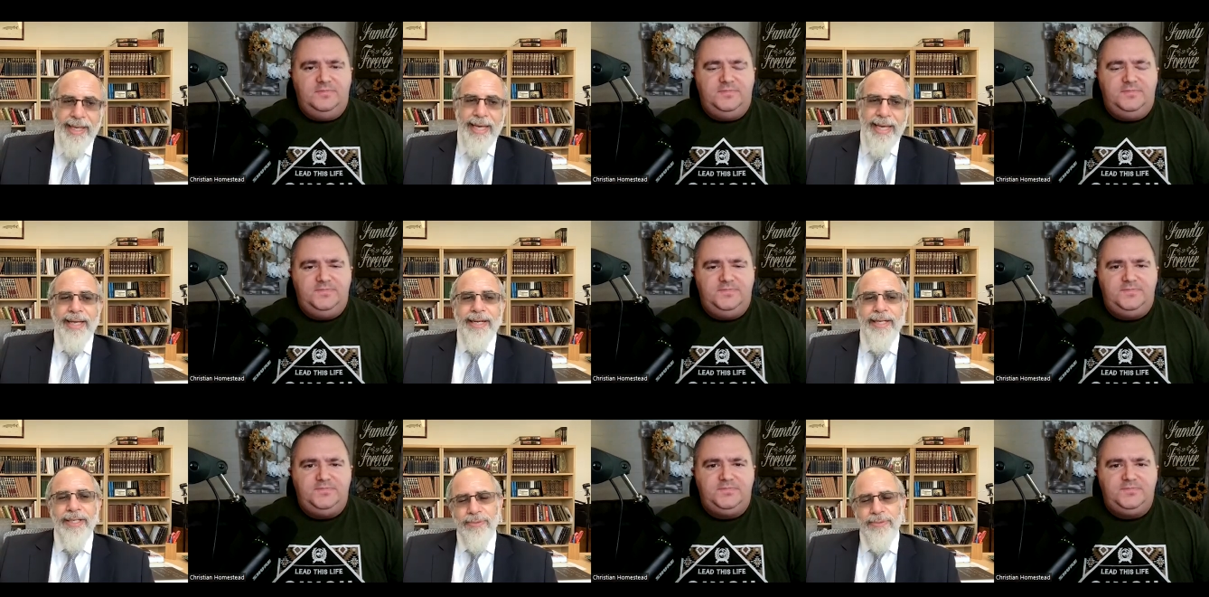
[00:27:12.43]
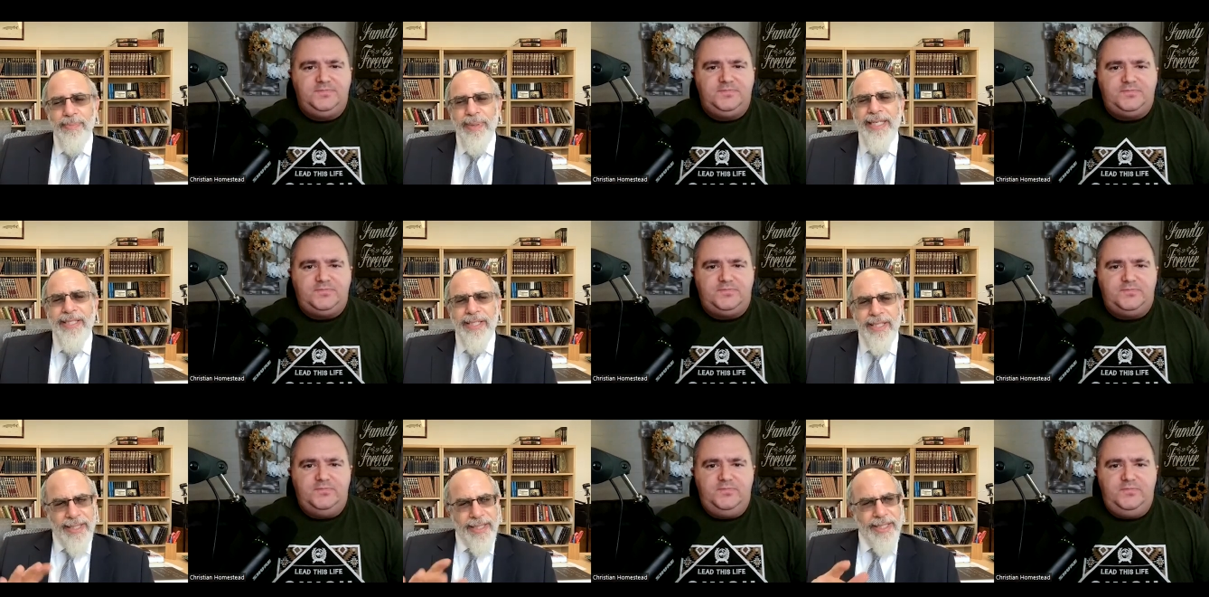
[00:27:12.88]
Speaker 1: and it's
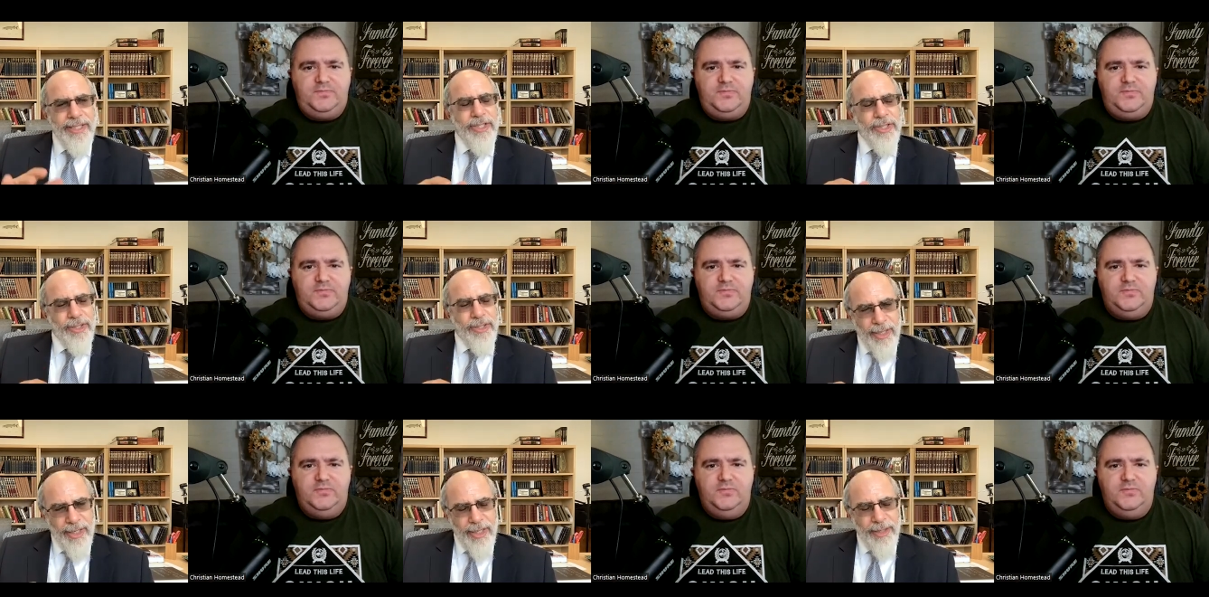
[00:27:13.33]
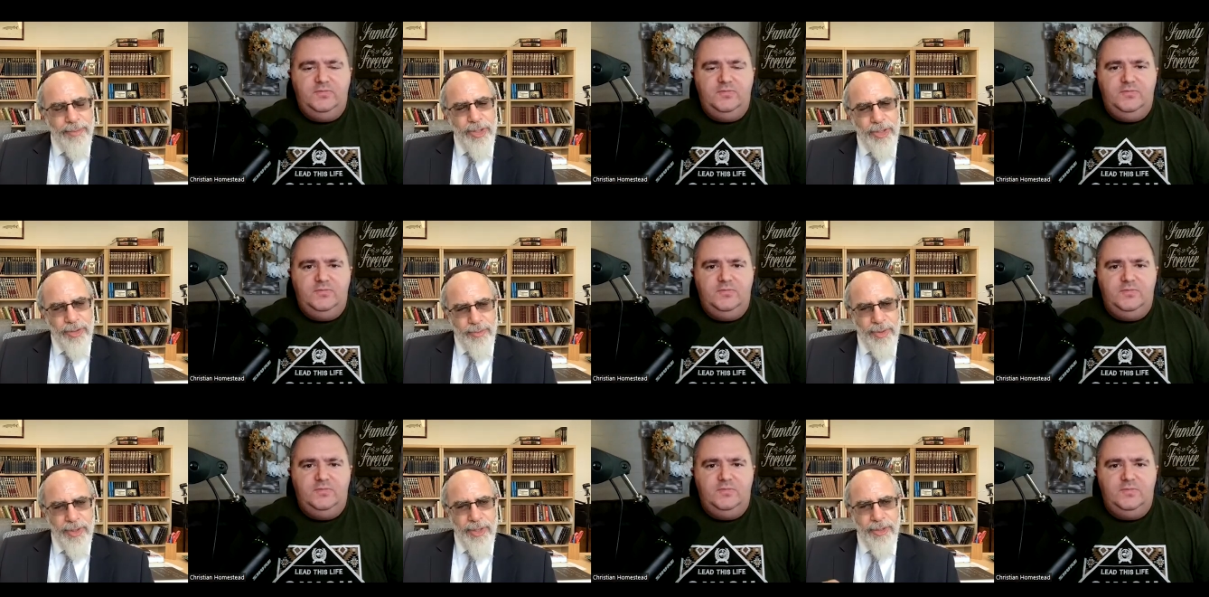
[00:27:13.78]
basically
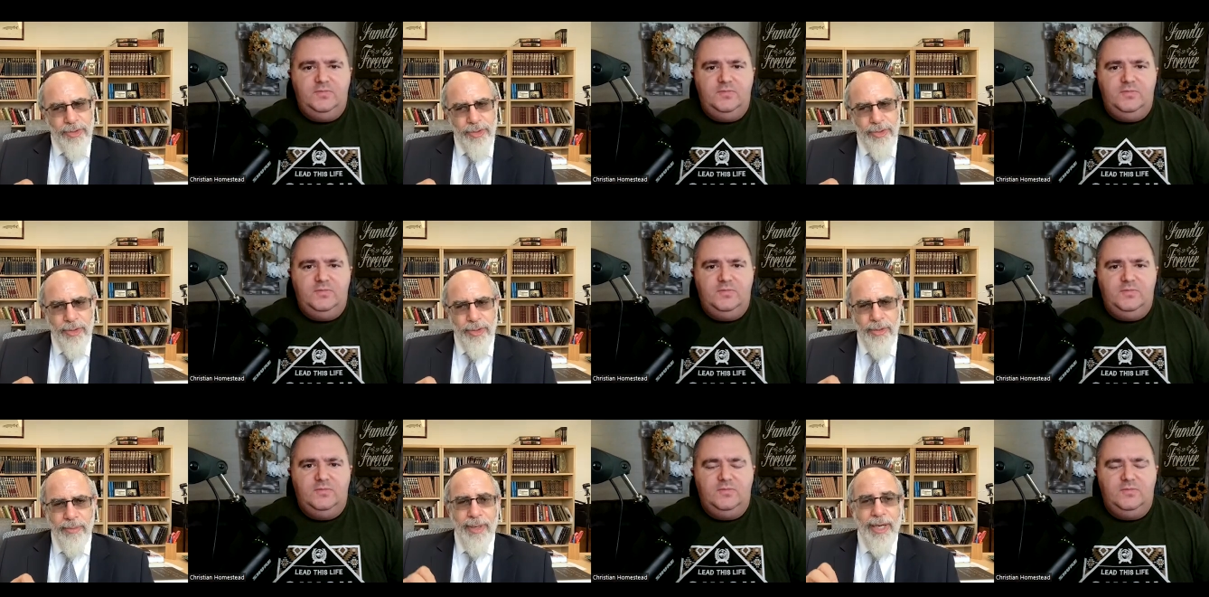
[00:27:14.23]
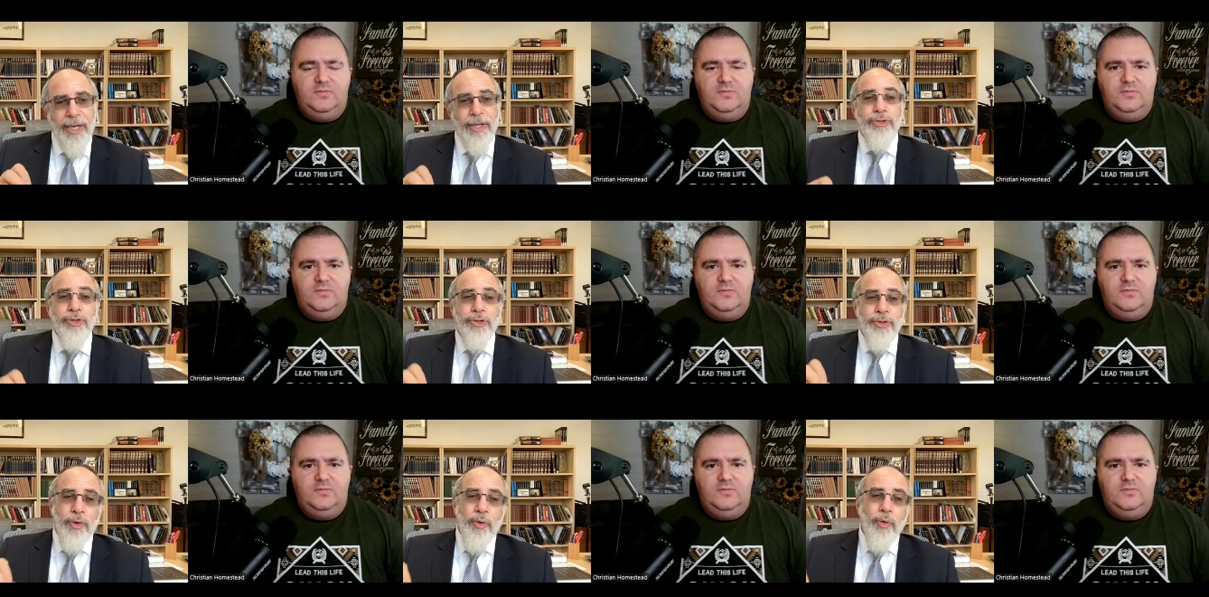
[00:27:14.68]
synonymous with the term
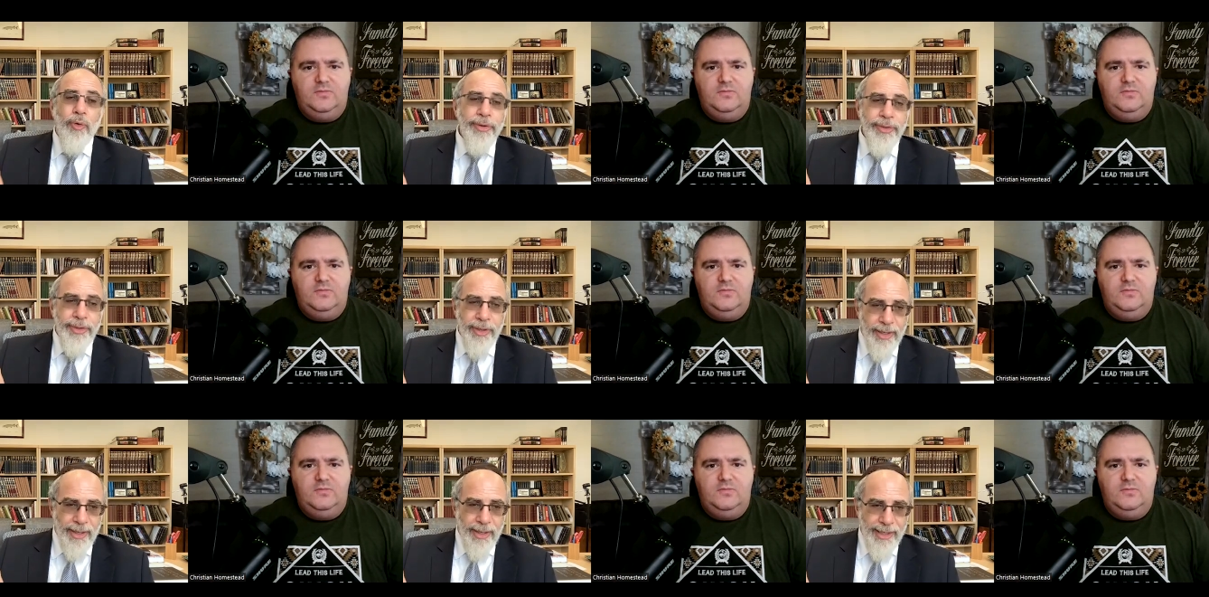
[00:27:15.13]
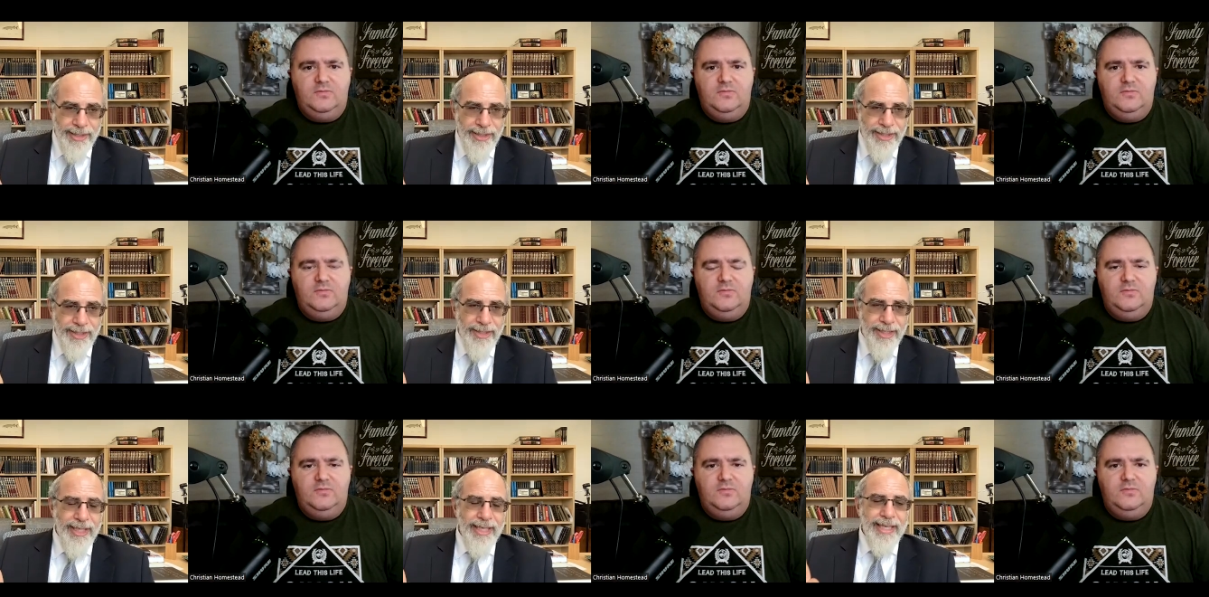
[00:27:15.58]
ultra
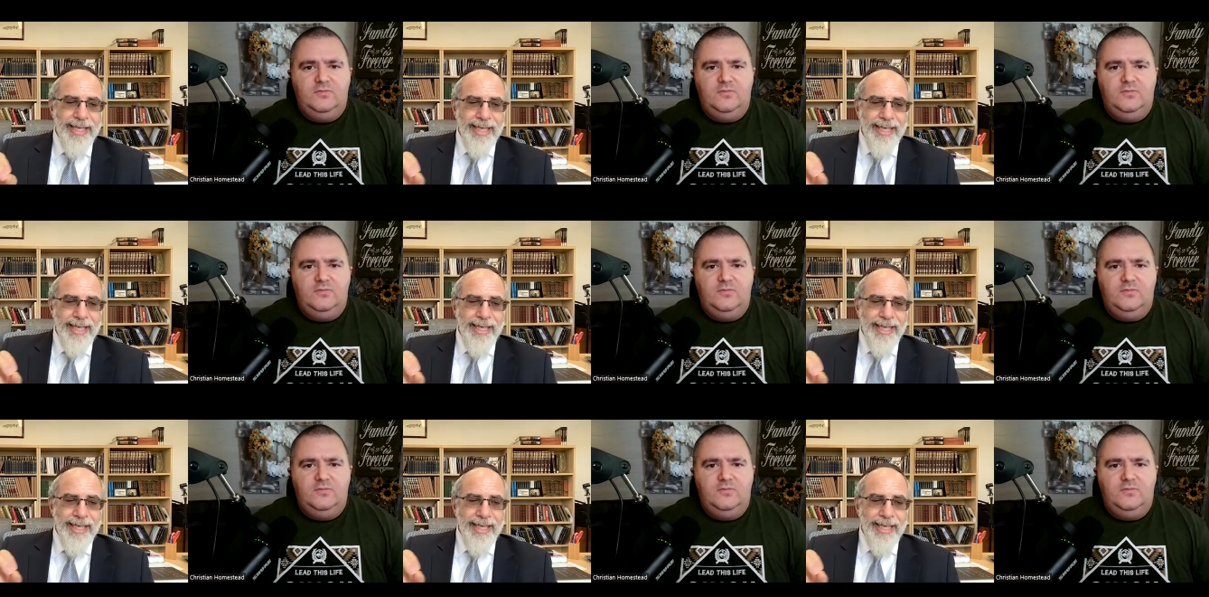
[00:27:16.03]
Orthodox